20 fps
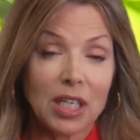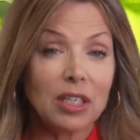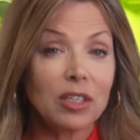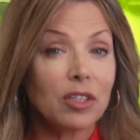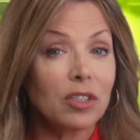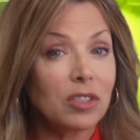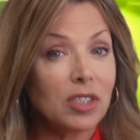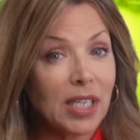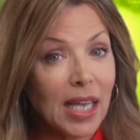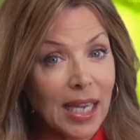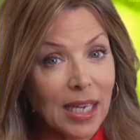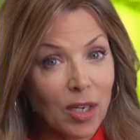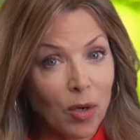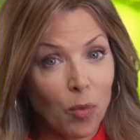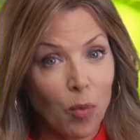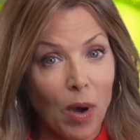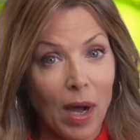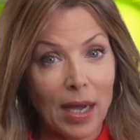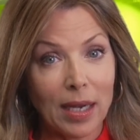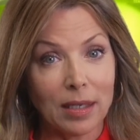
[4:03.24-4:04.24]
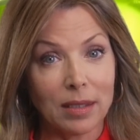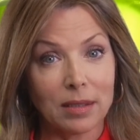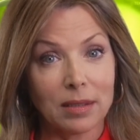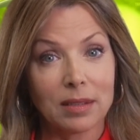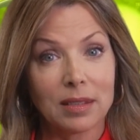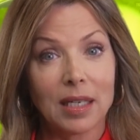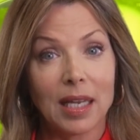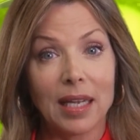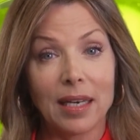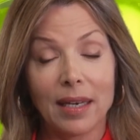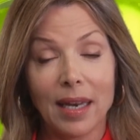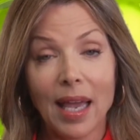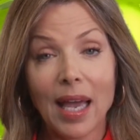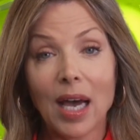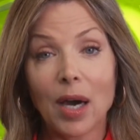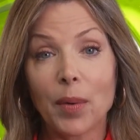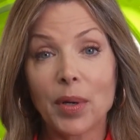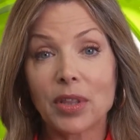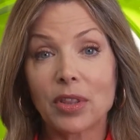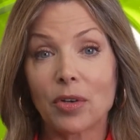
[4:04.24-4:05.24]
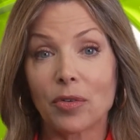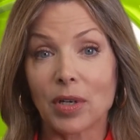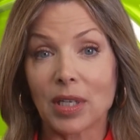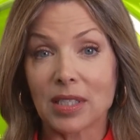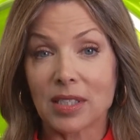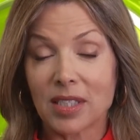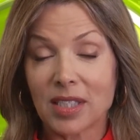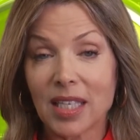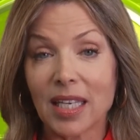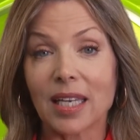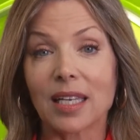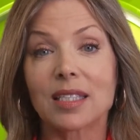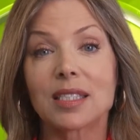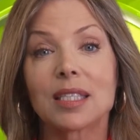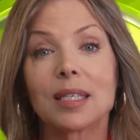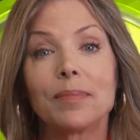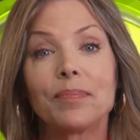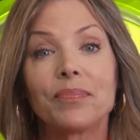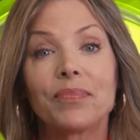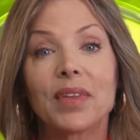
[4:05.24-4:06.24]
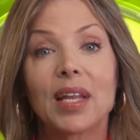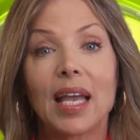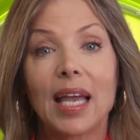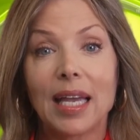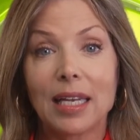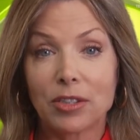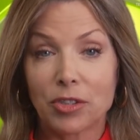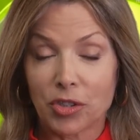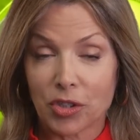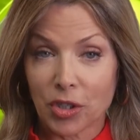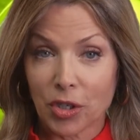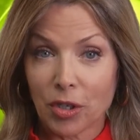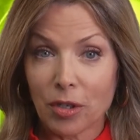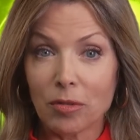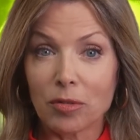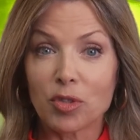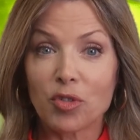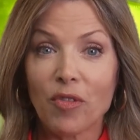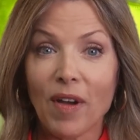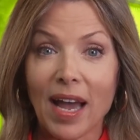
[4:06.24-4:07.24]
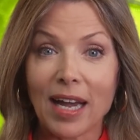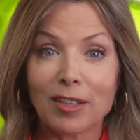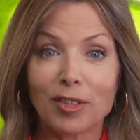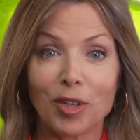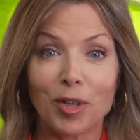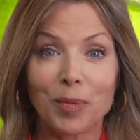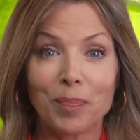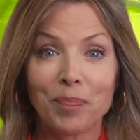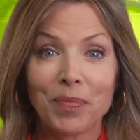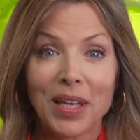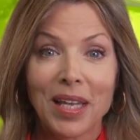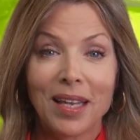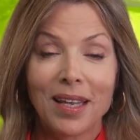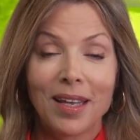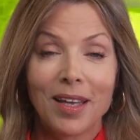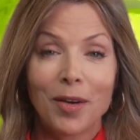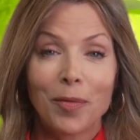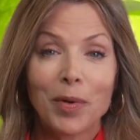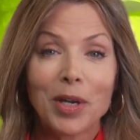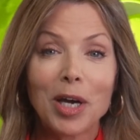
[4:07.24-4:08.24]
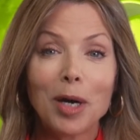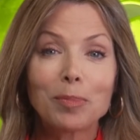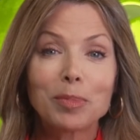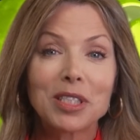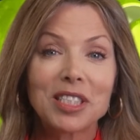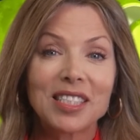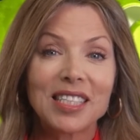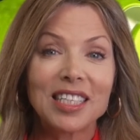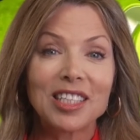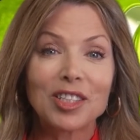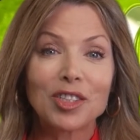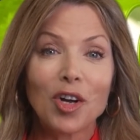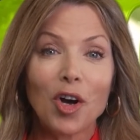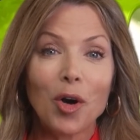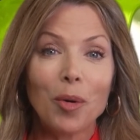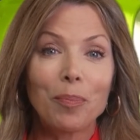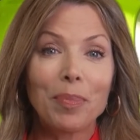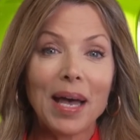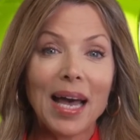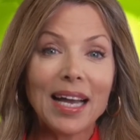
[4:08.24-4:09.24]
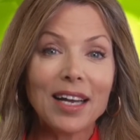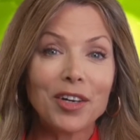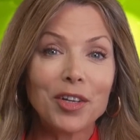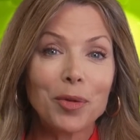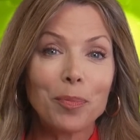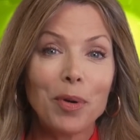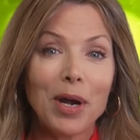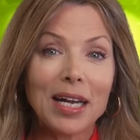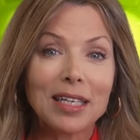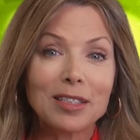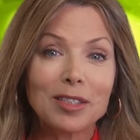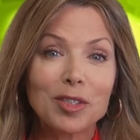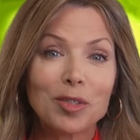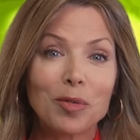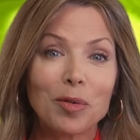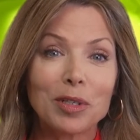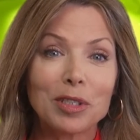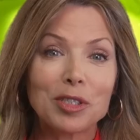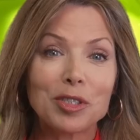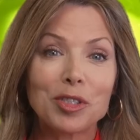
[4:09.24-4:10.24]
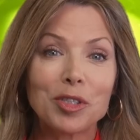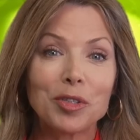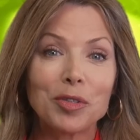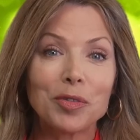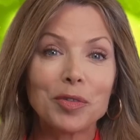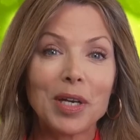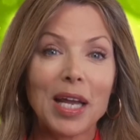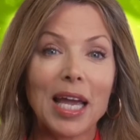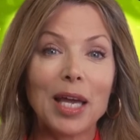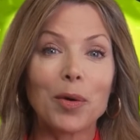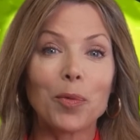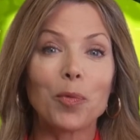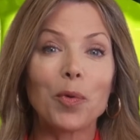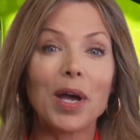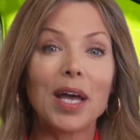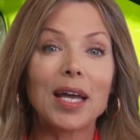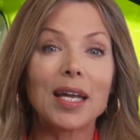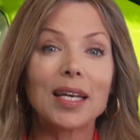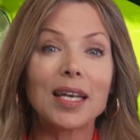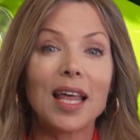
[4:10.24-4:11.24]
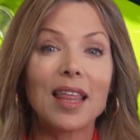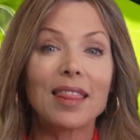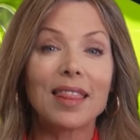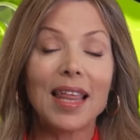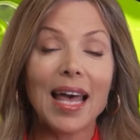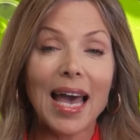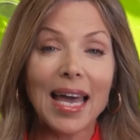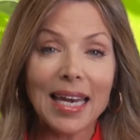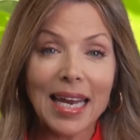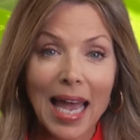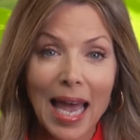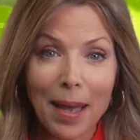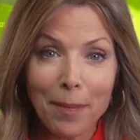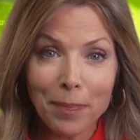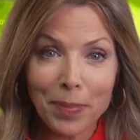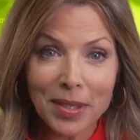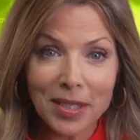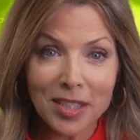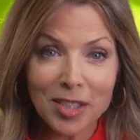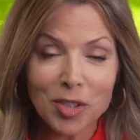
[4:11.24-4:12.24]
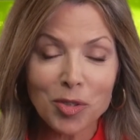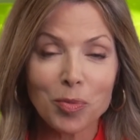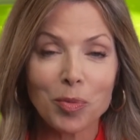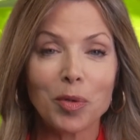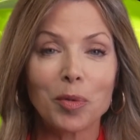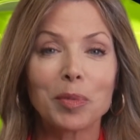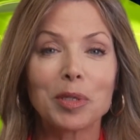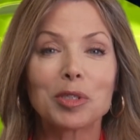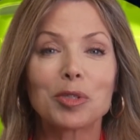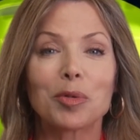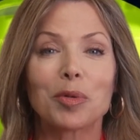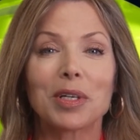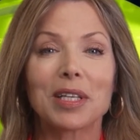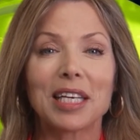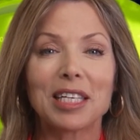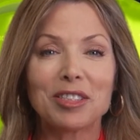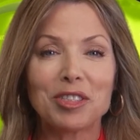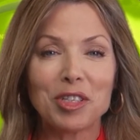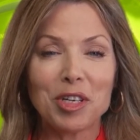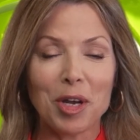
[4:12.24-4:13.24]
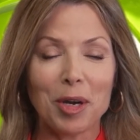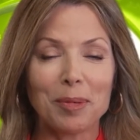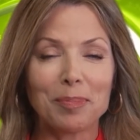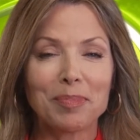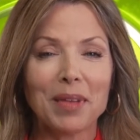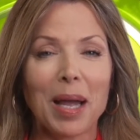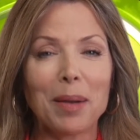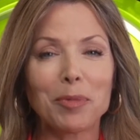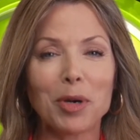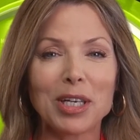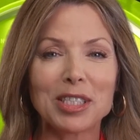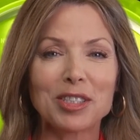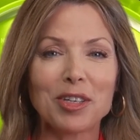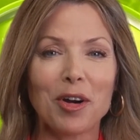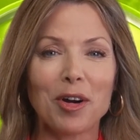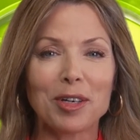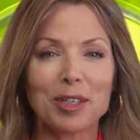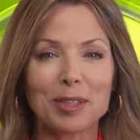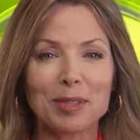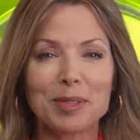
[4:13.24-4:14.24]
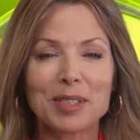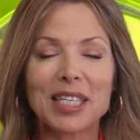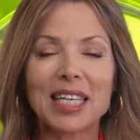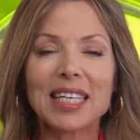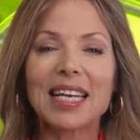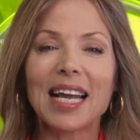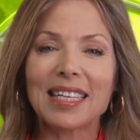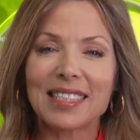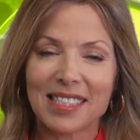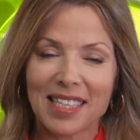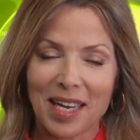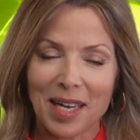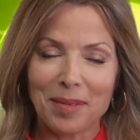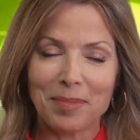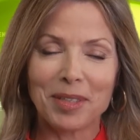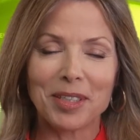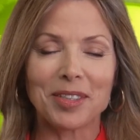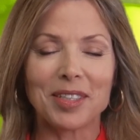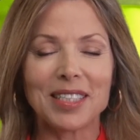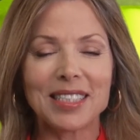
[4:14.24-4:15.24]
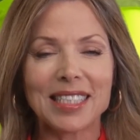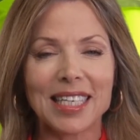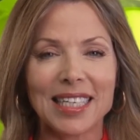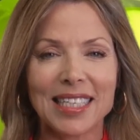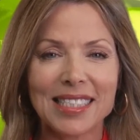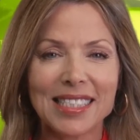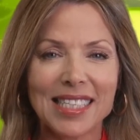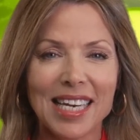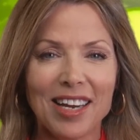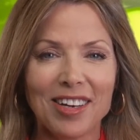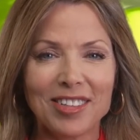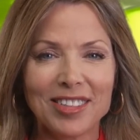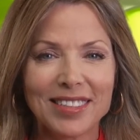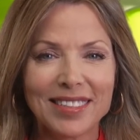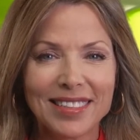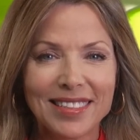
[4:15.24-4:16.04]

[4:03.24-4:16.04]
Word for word: and could take a while. And now at 36, age is a huge factor. We hope to see Nadal back on the practice court soon, and when that happens, we'll be sure to let you know. I'm Grace Carter. See you next time here on Tennis Now.